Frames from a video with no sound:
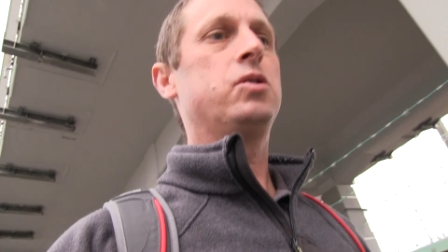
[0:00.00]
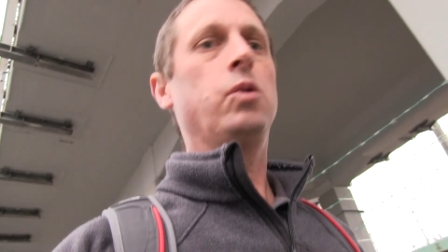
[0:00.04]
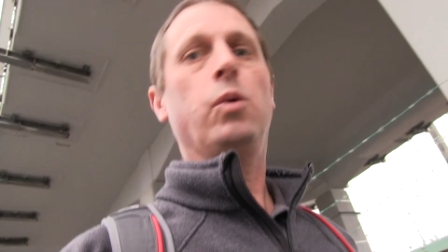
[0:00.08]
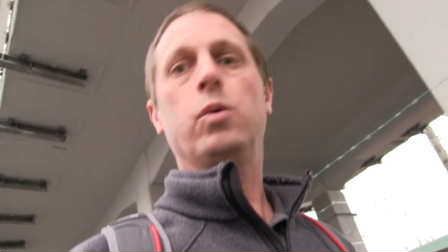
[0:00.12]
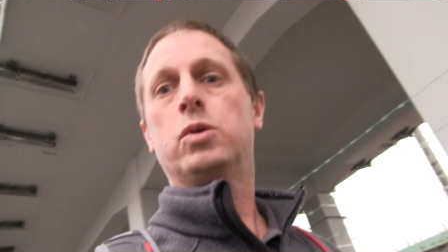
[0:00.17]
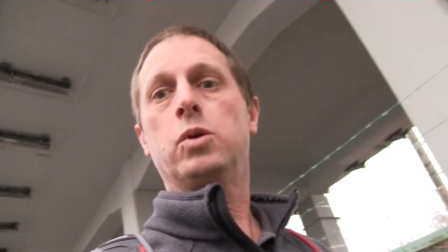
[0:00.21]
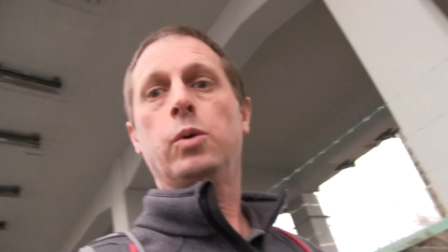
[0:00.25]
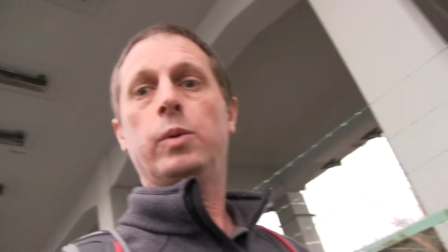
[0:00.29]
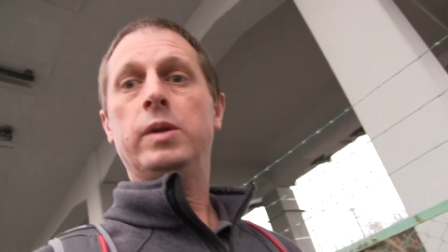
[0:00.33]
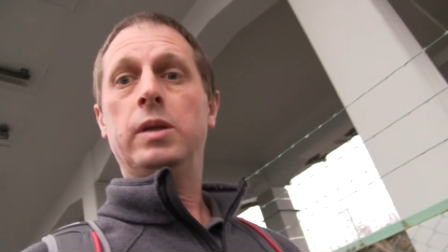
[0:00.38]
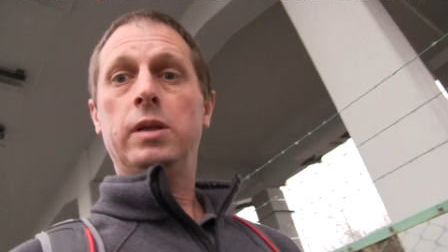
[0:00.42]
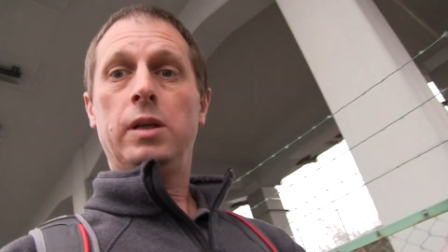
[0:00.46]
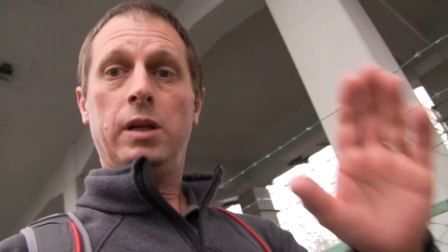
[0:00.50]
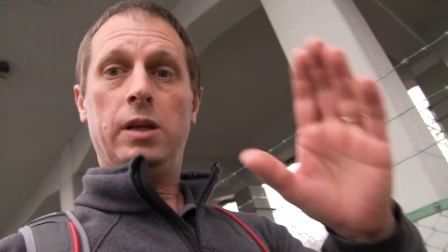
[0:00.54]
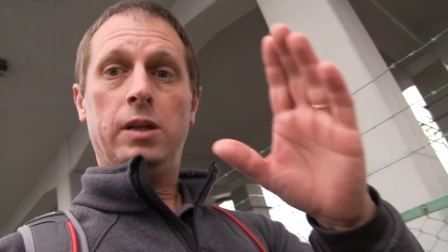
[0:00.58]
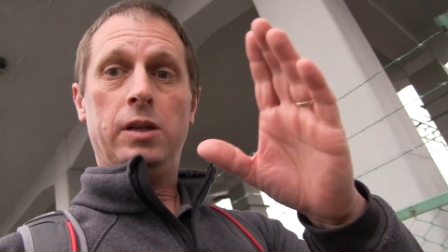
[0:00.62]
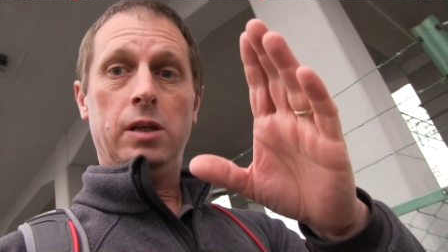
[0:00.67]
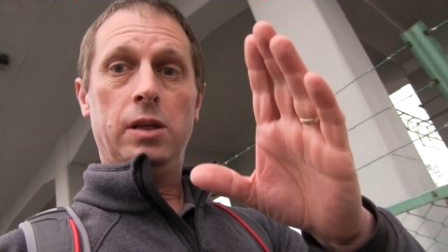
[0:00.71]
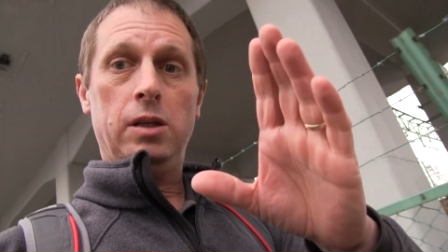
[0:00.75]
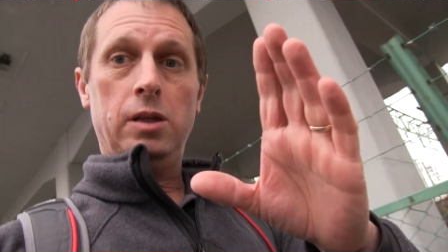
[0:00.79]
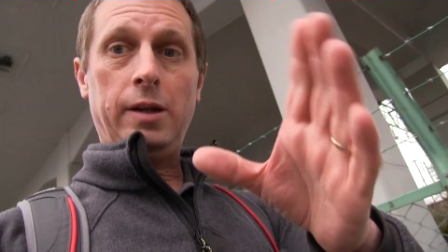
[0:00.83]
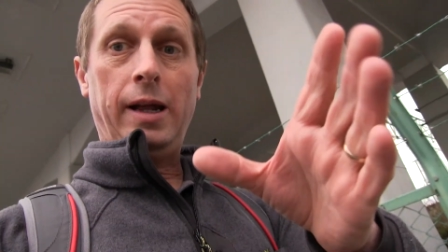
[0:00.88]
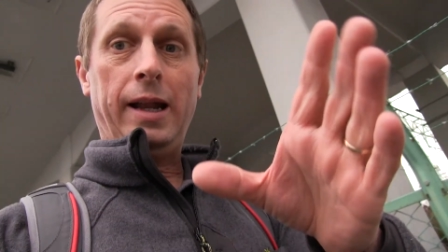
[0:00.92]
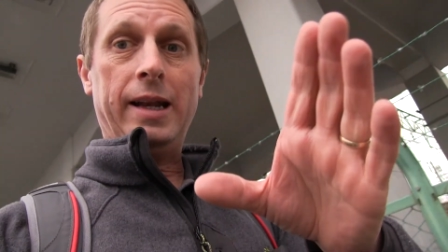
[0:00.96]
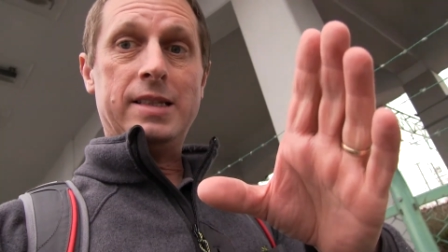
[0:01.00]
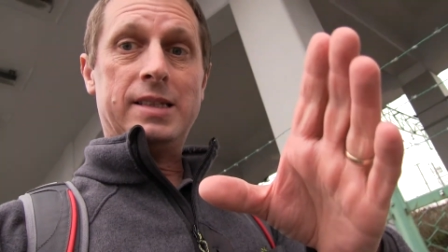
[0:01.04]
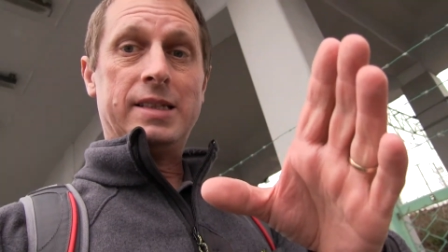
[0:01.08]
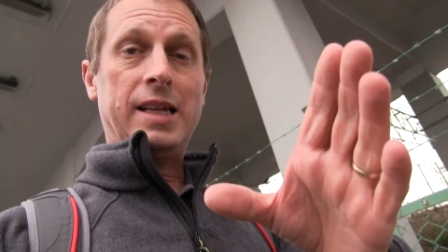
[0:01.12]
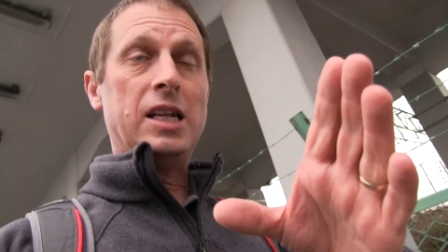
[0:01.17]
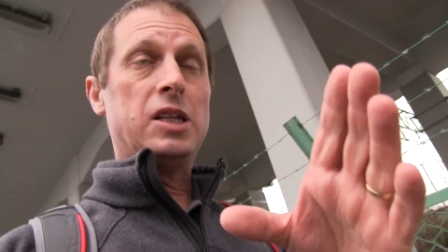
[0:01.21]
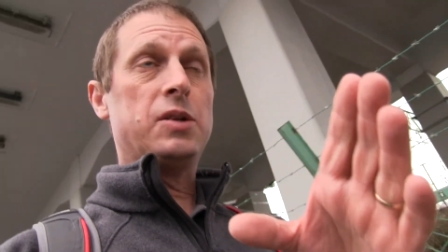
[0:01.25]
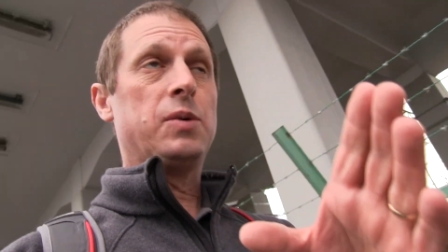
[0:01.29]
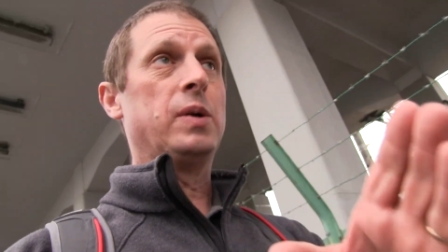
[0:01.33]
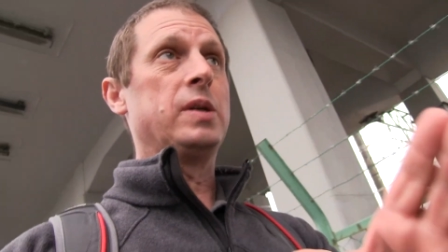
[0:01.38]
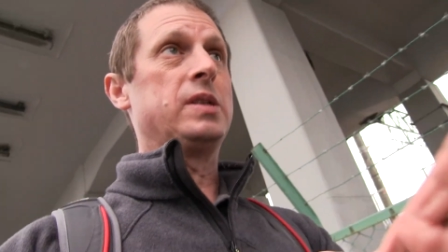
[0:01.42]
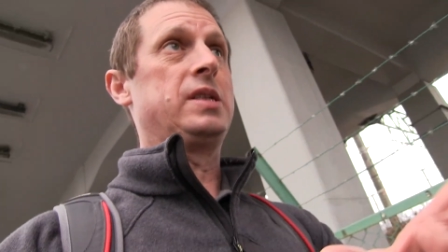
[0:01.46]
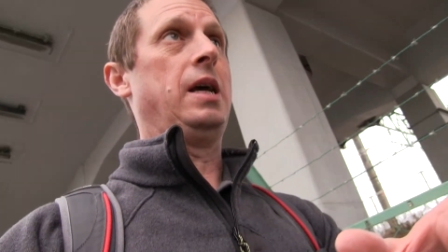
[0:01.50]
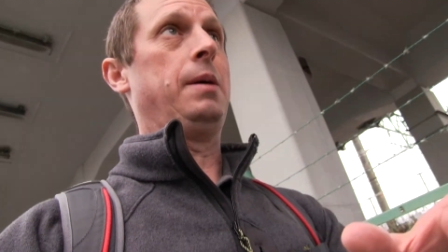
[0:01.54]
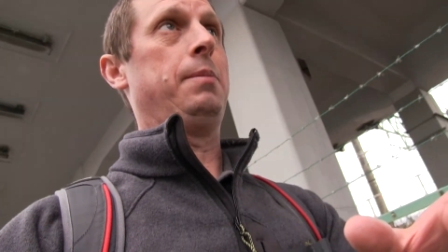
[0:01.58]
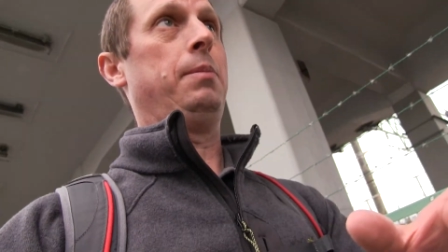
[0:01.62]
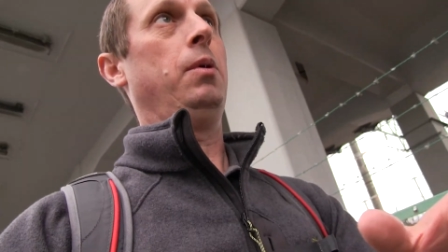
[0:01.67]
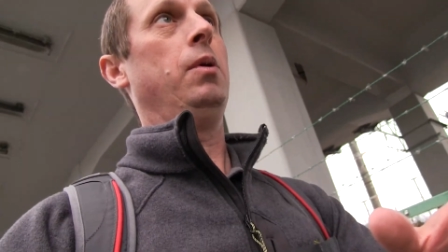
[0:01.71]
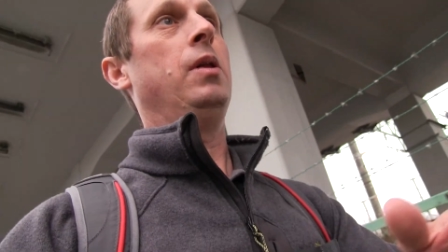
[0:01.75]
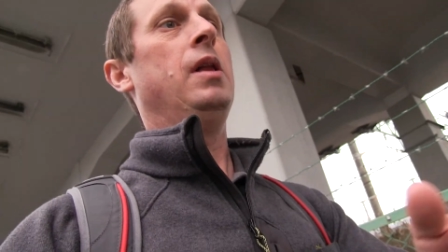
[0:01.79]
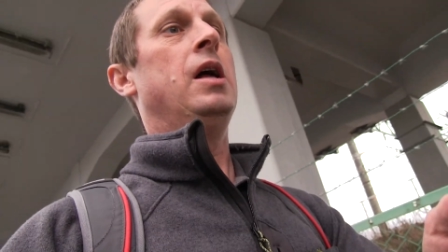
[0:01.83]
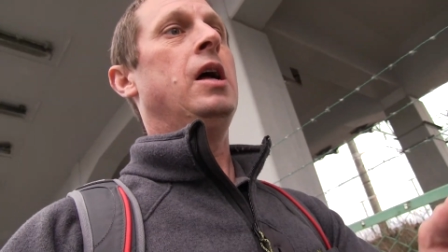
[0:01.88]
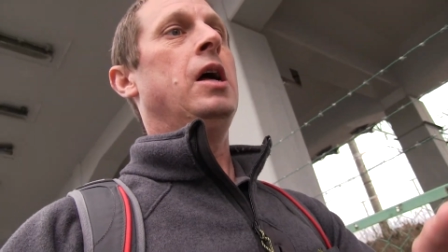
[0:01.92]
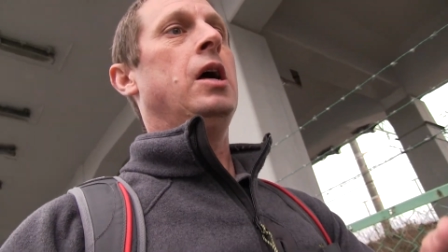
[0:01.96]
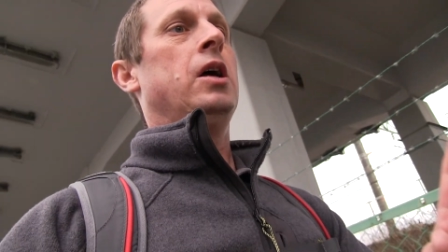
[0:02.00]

So in the United States, for example,